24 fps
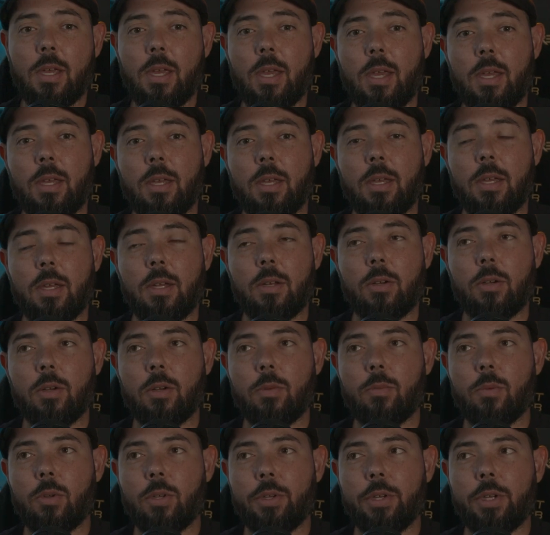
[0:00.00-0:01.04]
And it
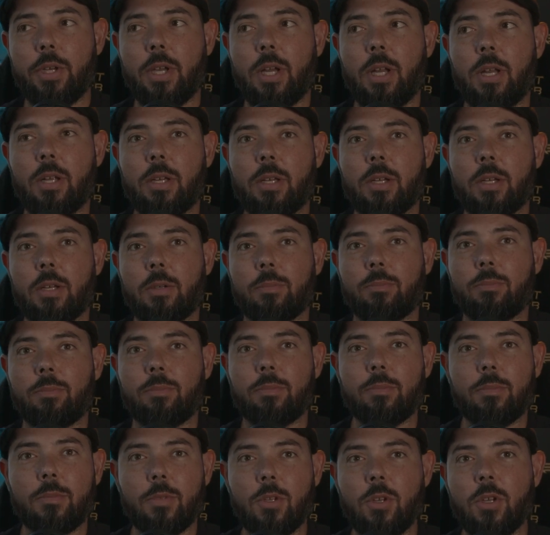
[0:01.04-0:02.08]
really kind of,
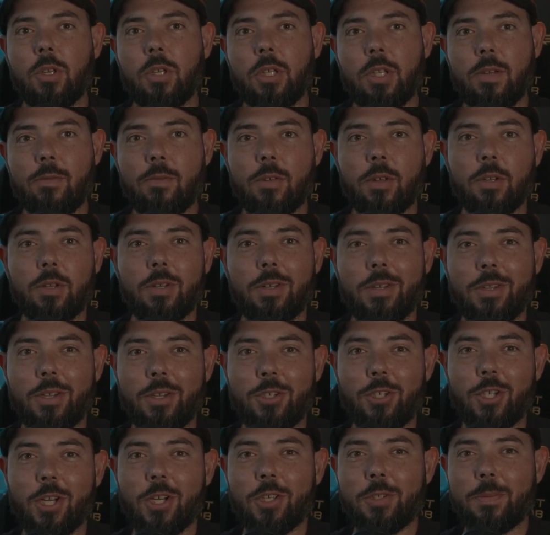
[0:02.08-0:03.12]
you can leave the
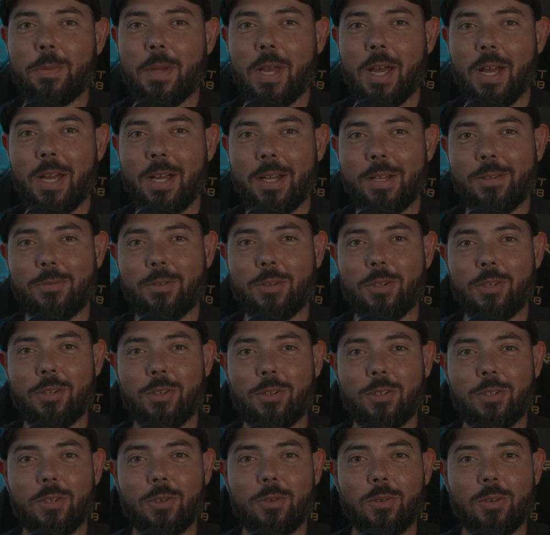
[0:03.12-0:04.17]
gels behind when you're
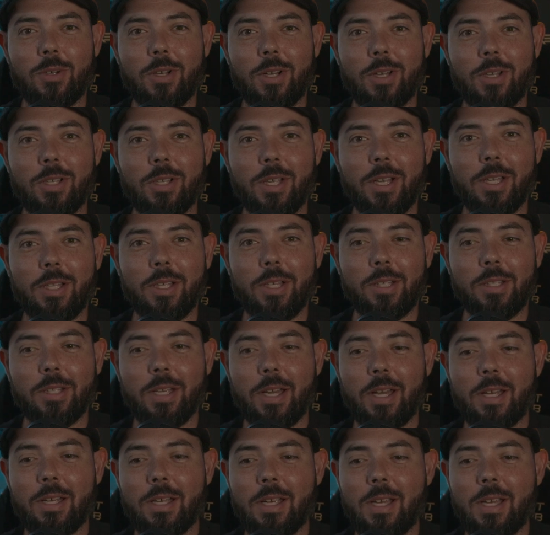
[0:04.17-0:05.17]
using a light like that.